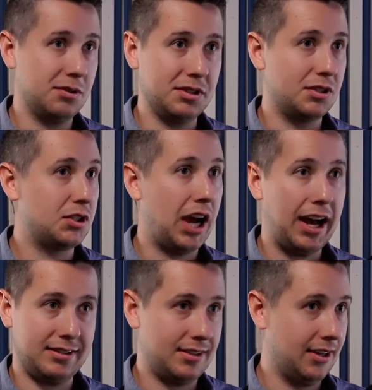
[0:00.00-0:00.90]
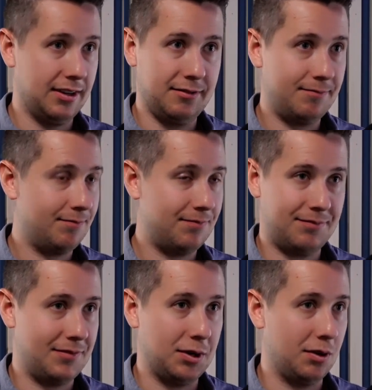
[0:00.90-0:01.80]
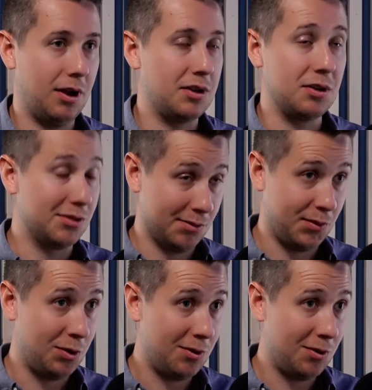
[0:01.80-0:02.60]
shot to. They're unusable.